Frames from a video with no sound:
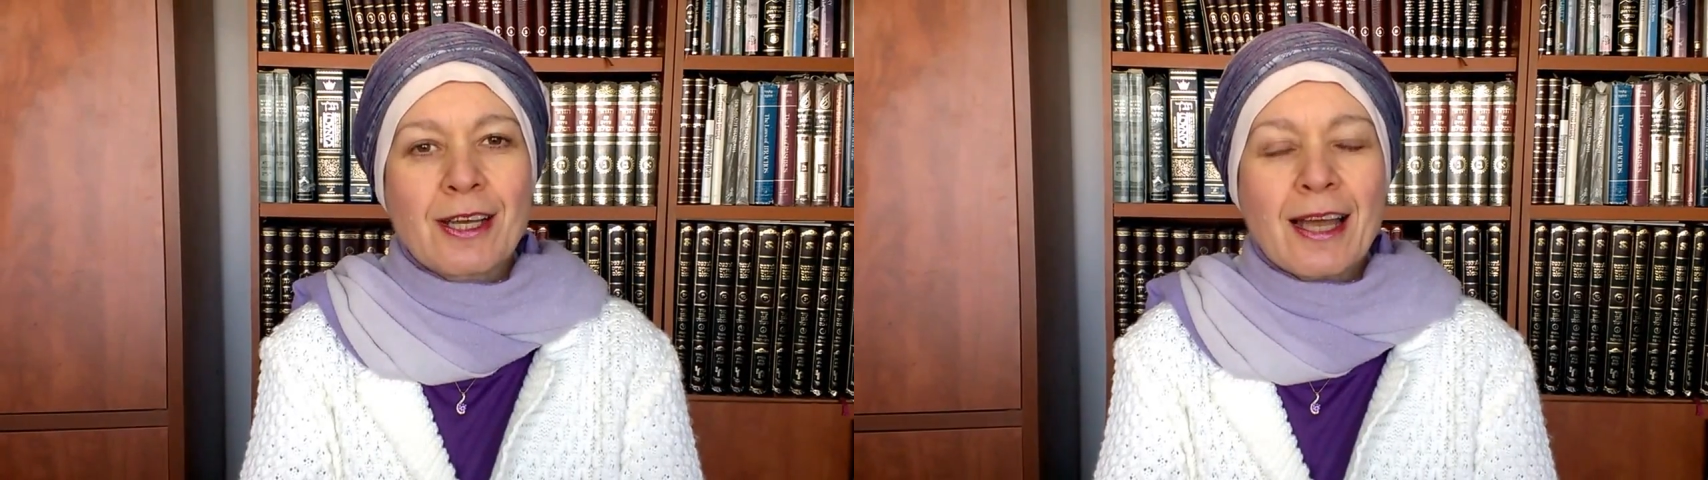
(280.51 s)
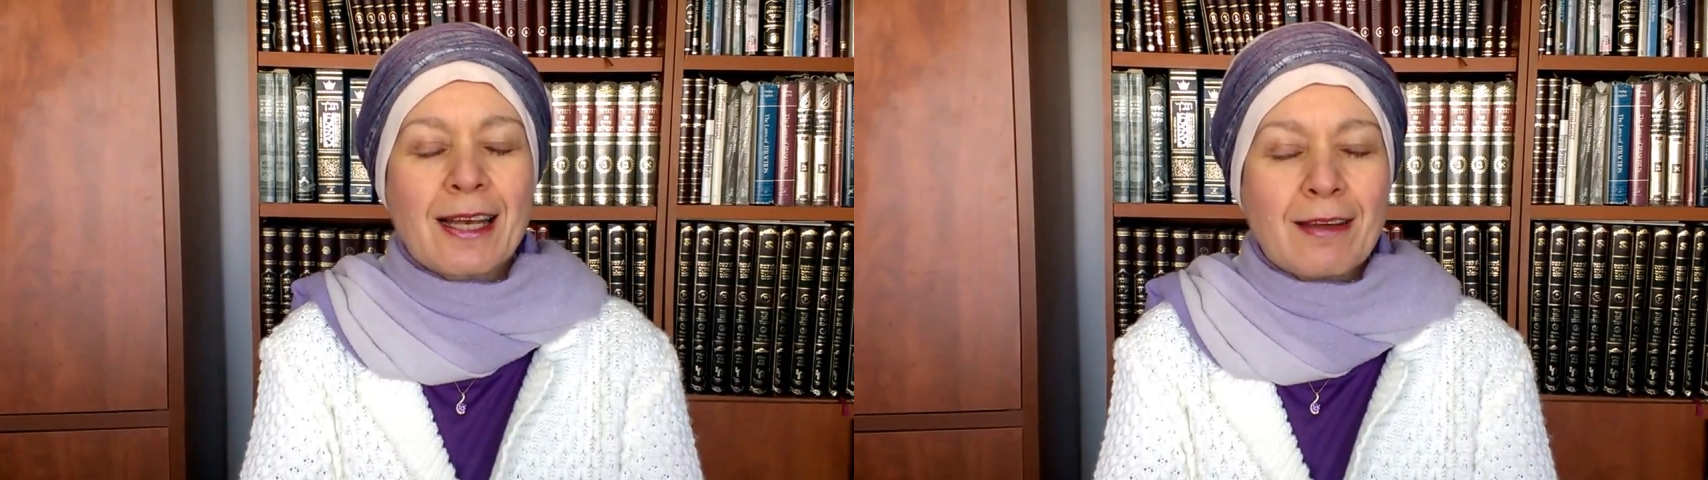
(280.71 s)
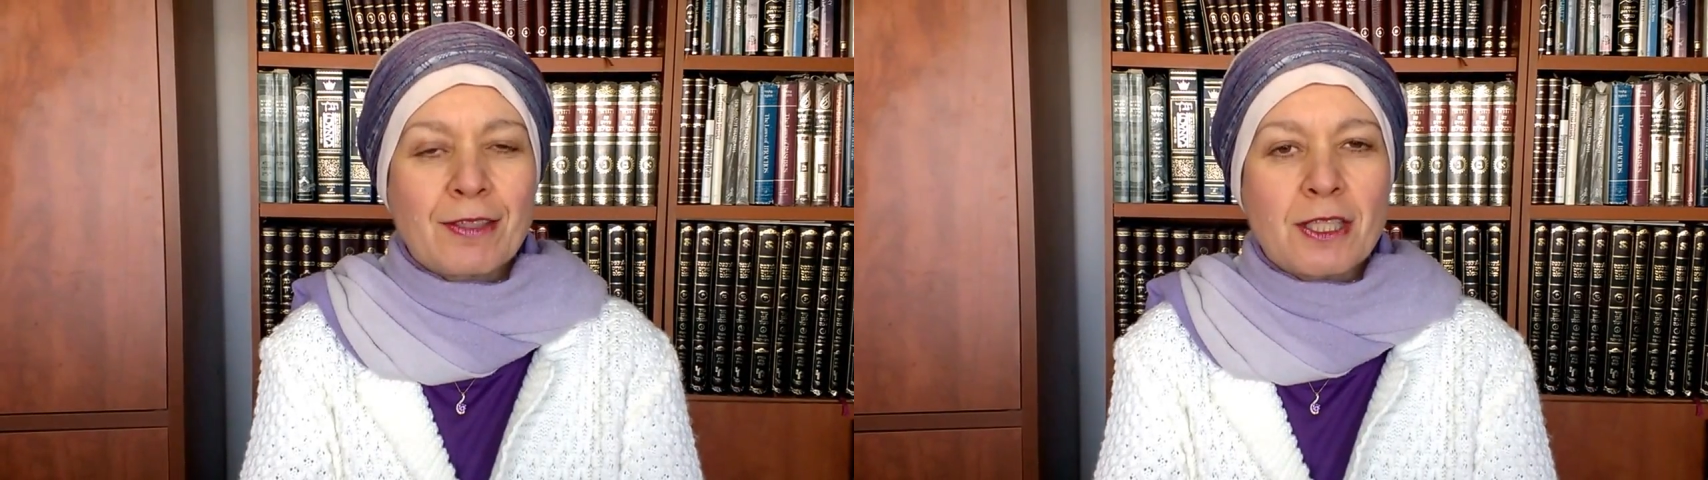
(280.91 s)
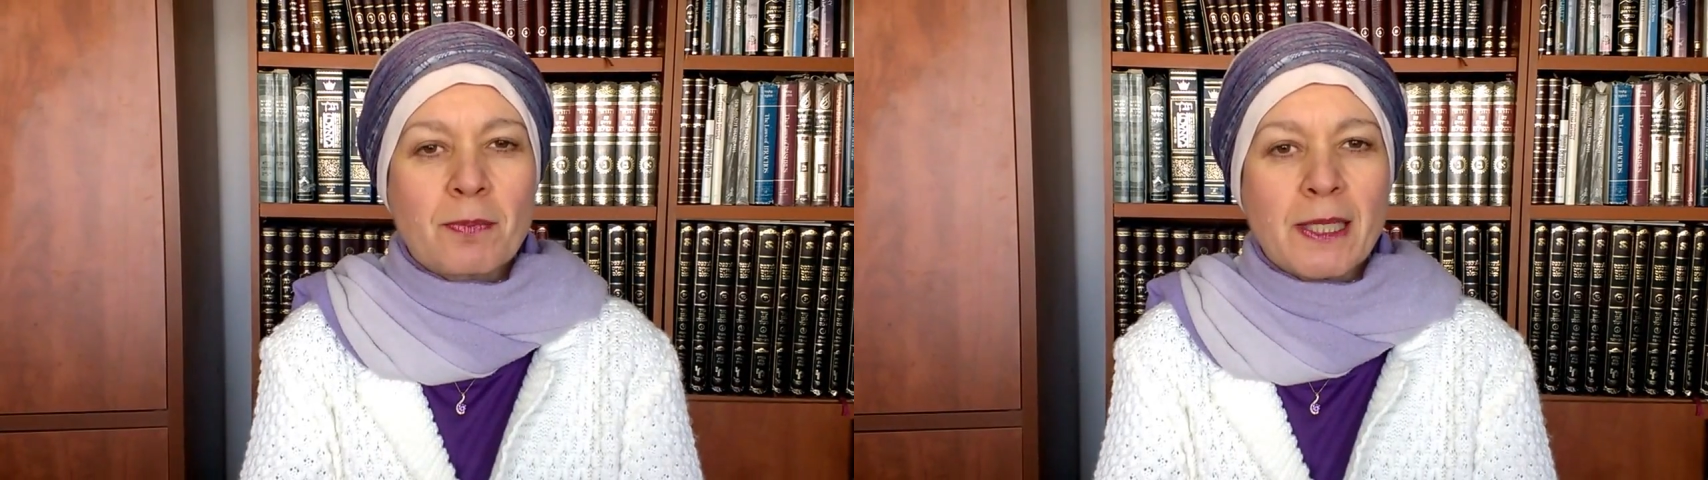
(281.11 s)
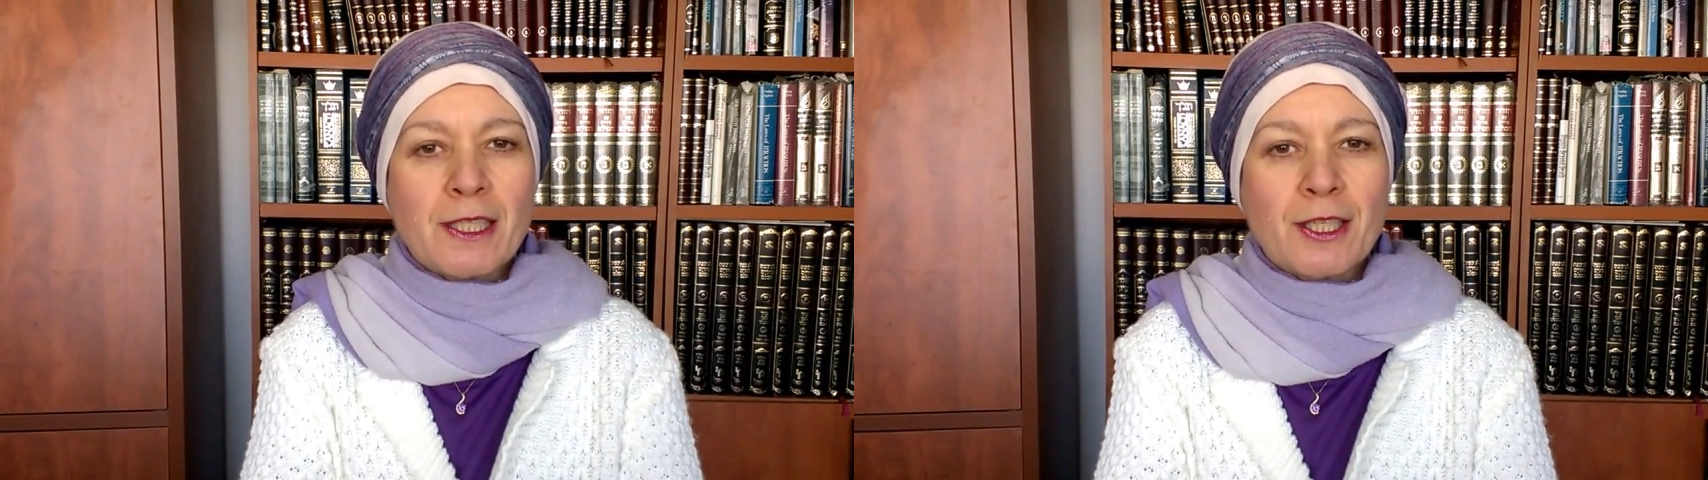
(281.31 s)
I'd love to
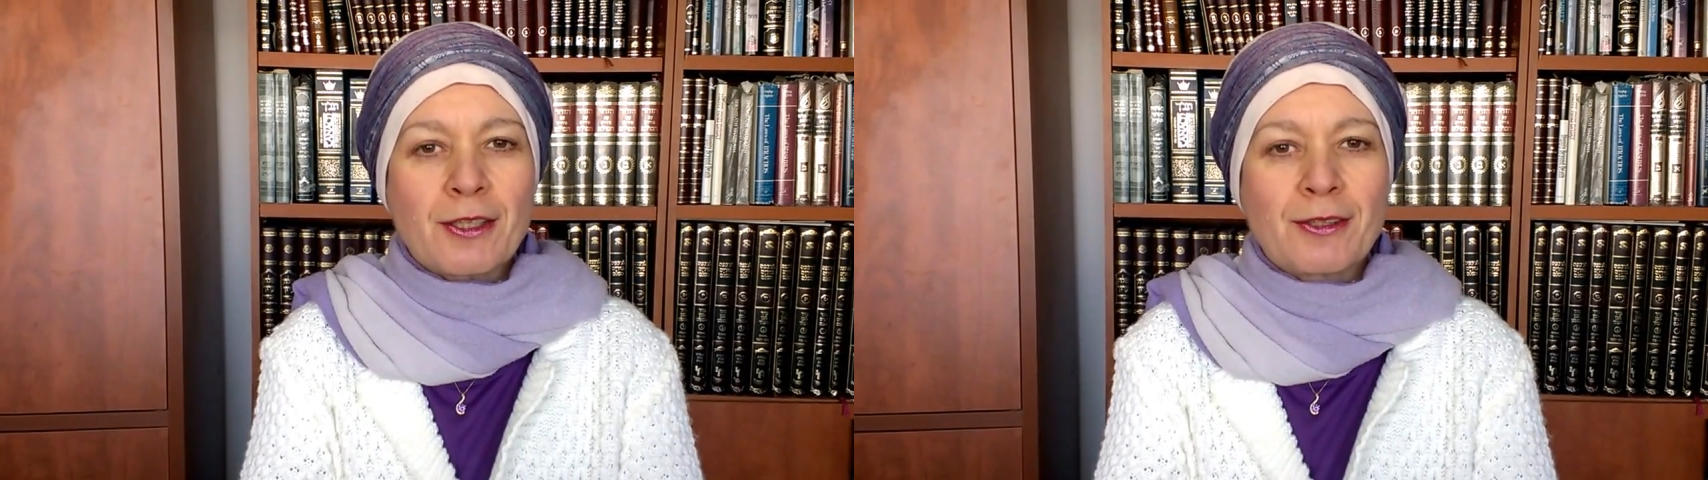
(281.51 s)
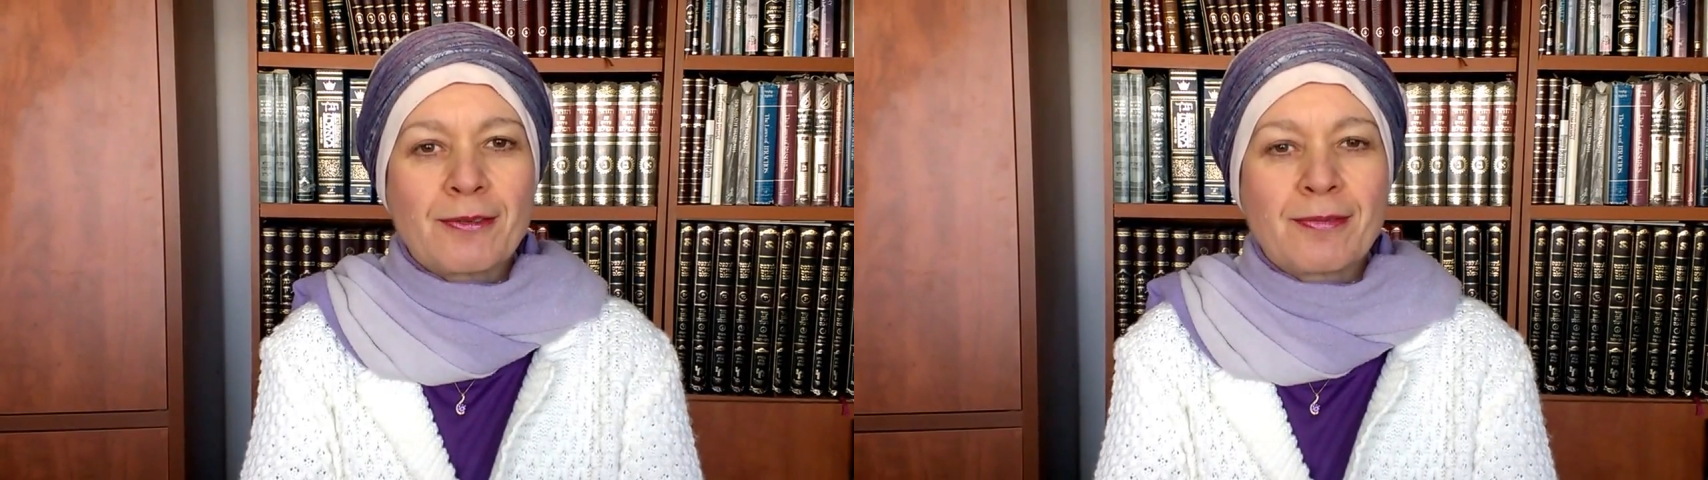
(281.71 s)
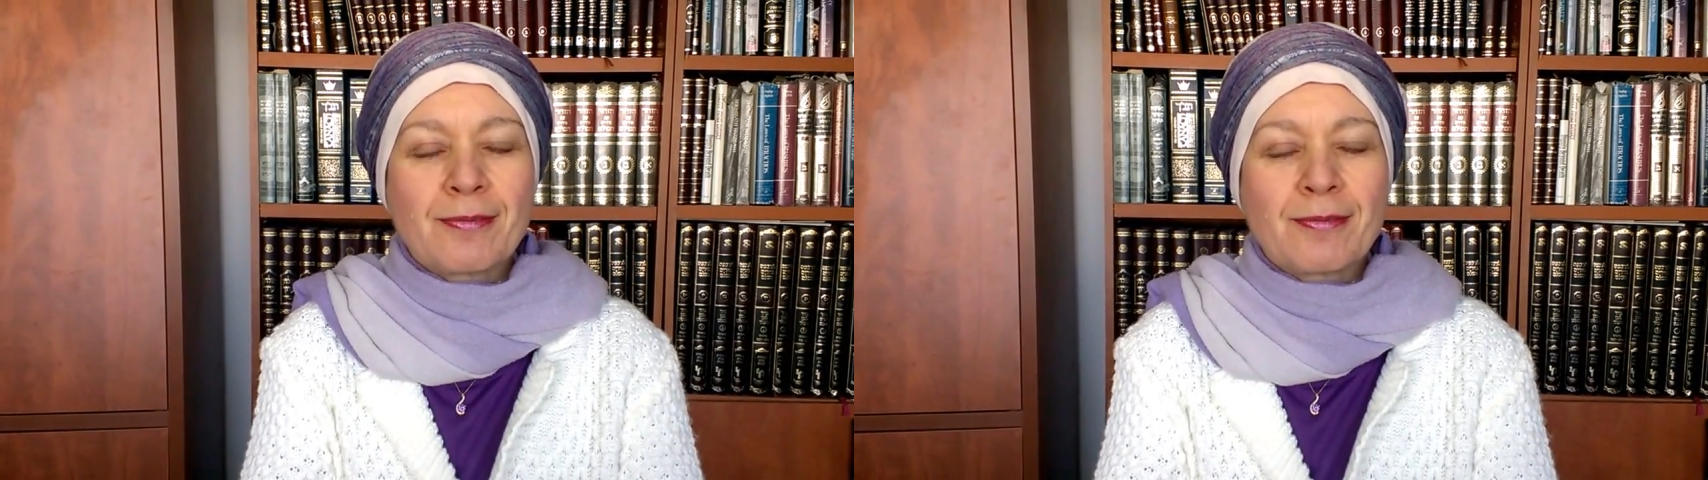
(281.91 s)
speak to you.